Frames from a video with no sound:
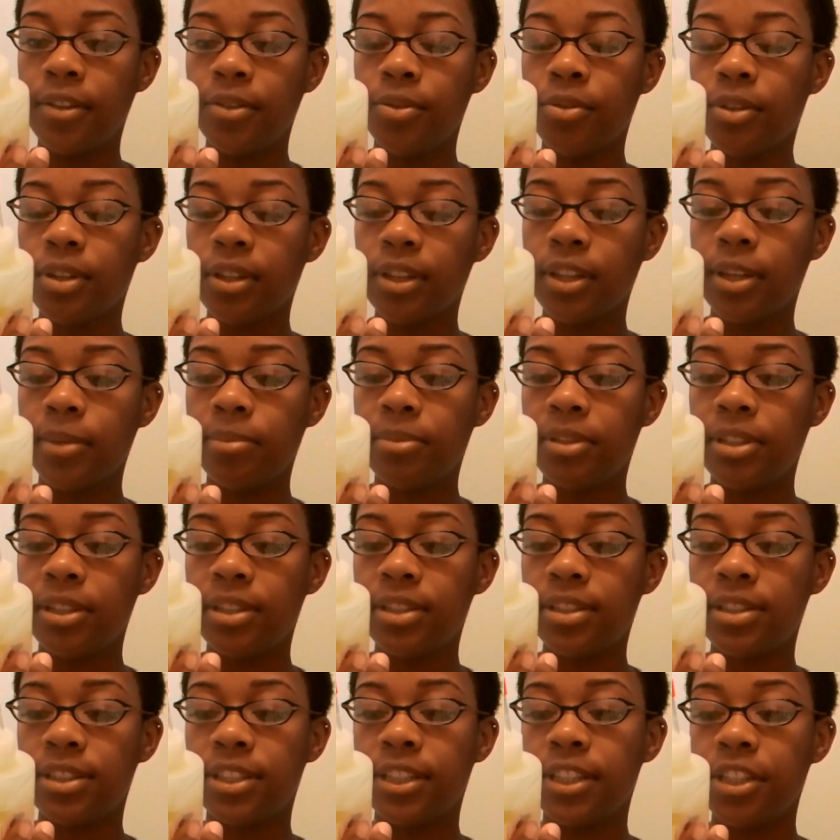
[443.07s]

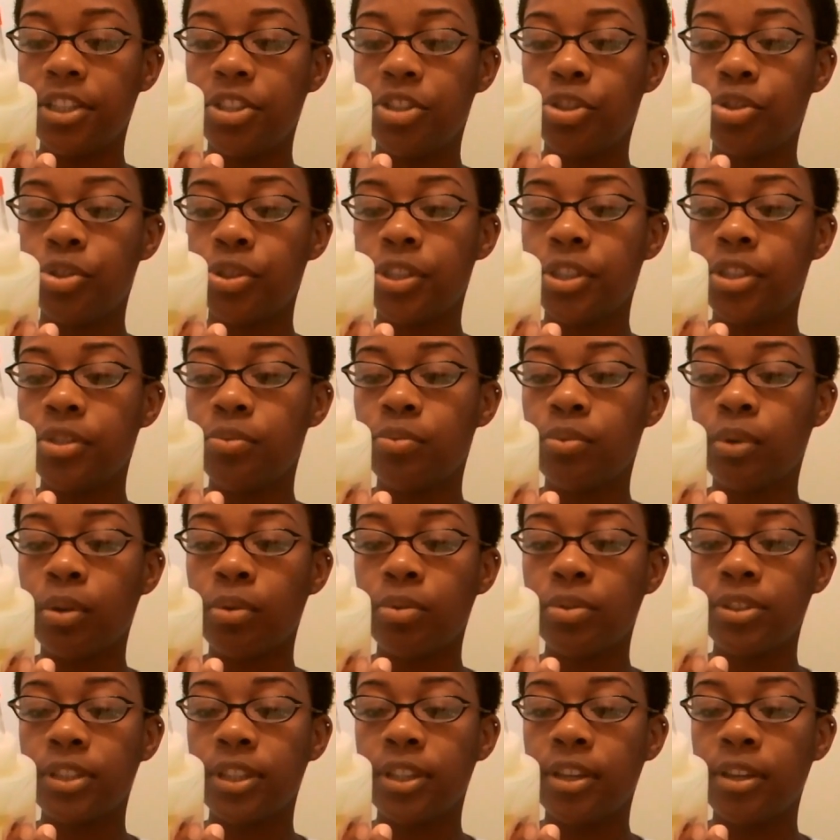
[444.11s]
eucalyptus, tea tree,
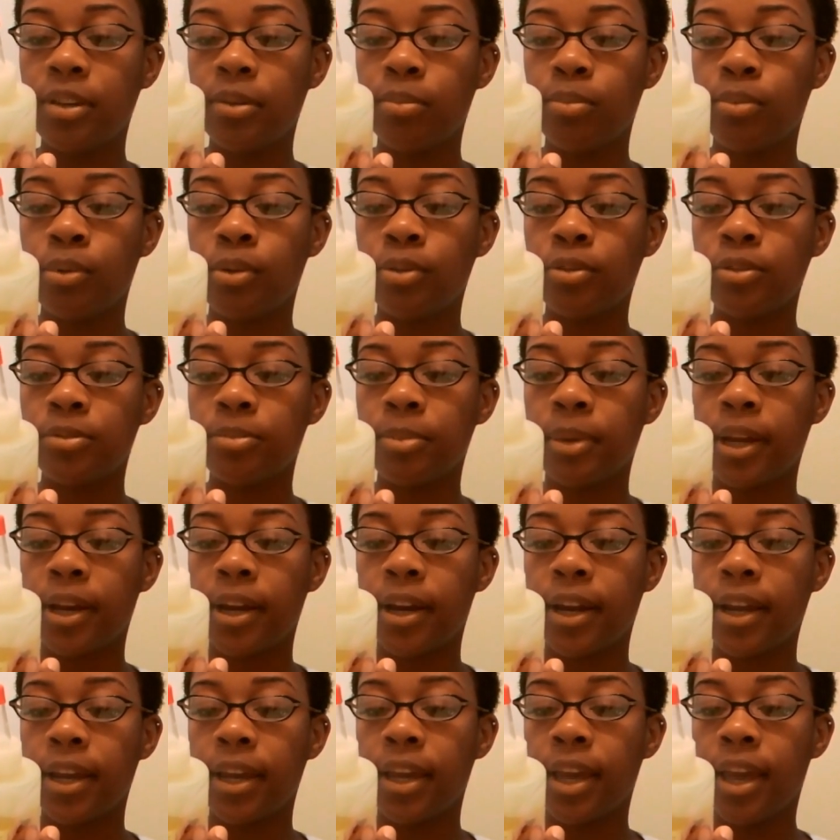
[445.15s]
rosehip,
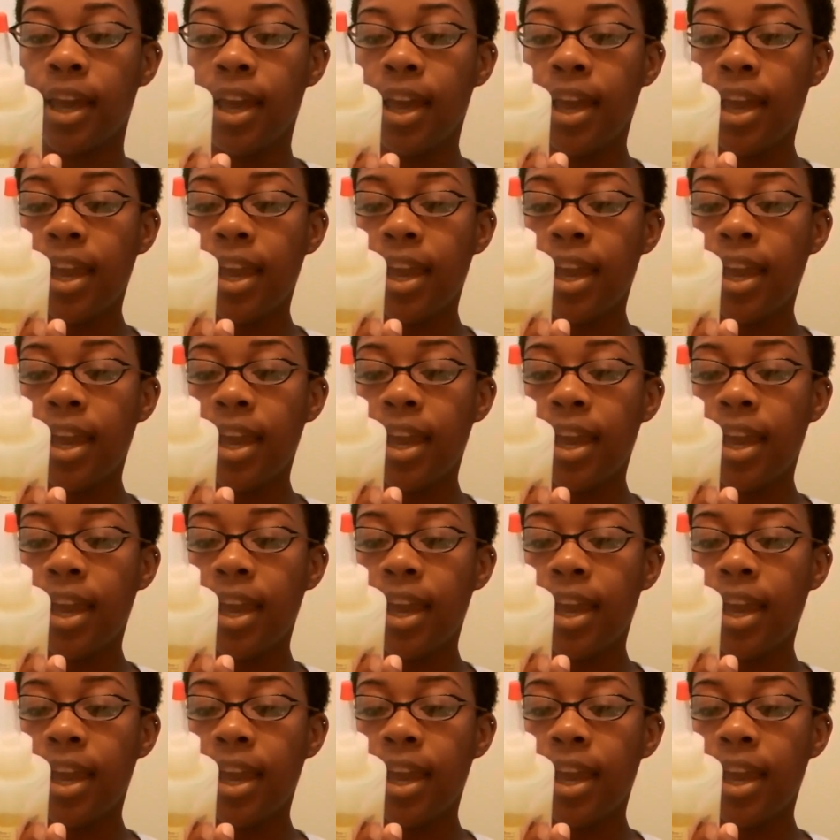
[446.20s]
rosemary,